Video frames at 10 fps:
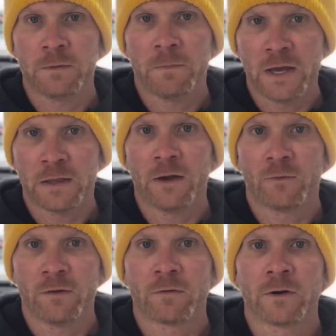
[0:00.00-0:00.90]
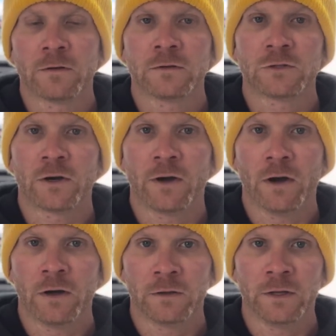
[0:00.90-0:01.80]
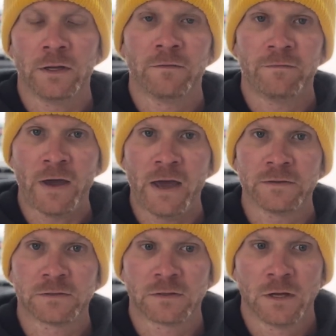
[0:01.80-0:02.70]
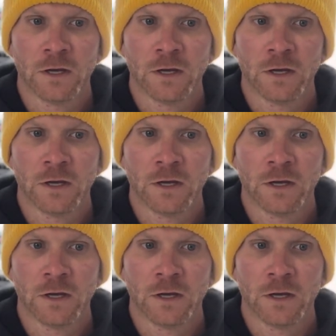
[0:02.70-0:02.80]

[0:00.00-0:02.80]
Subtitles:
make that river turn ugly fast.